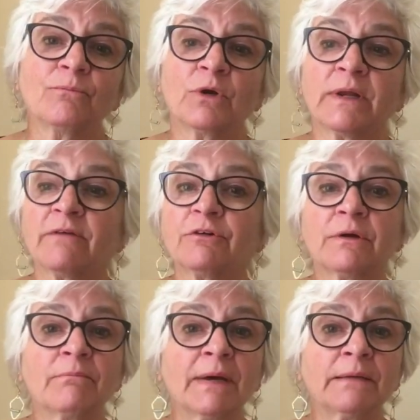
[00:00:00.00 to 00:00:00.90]
whatever
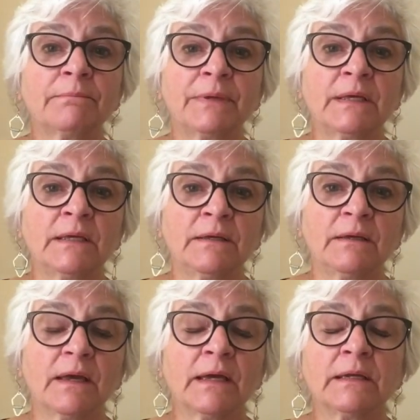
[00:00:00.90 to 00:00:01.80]
it might be,
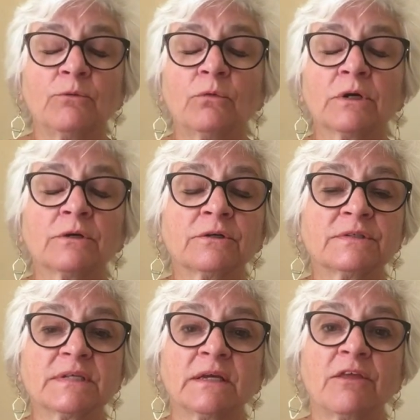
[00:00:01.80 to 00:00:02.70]
any
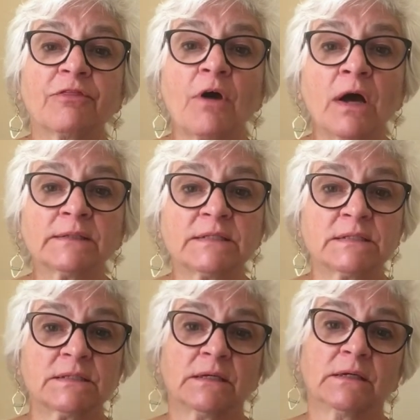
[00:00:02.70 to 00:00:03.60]
words, any
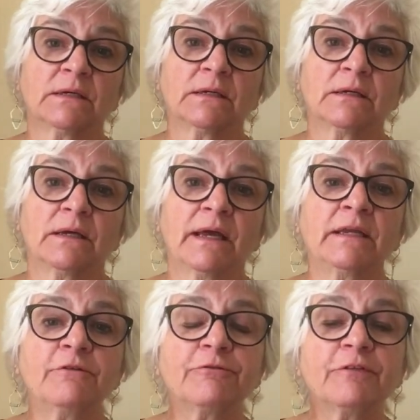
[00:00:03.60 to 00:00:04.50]
thoughts,
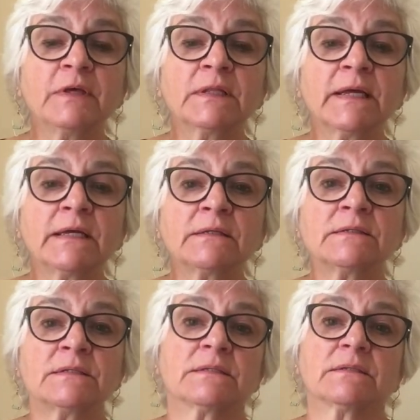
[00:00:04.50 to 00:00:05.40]
any
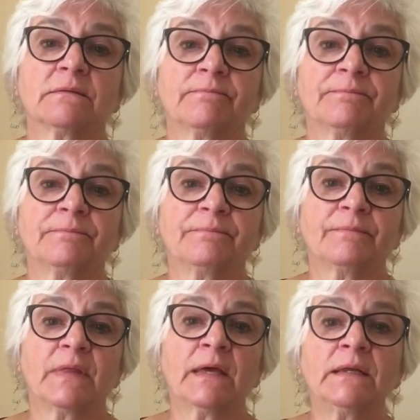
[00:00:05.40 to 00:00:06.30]
feelings,
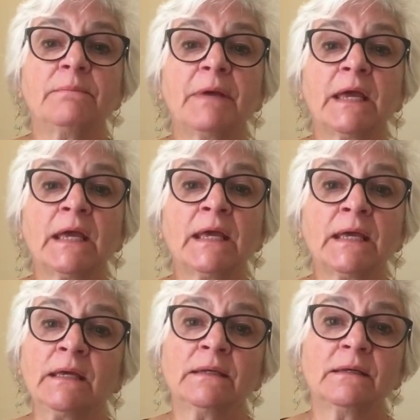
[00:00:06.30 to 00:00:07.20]
any
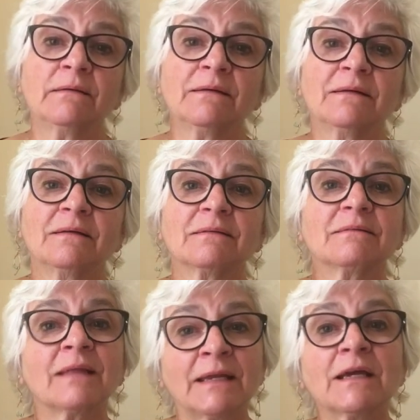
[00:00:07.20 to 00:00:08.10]
pain,
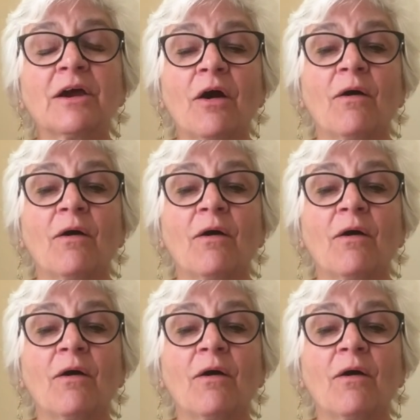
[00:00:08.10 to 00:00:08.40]
let it go.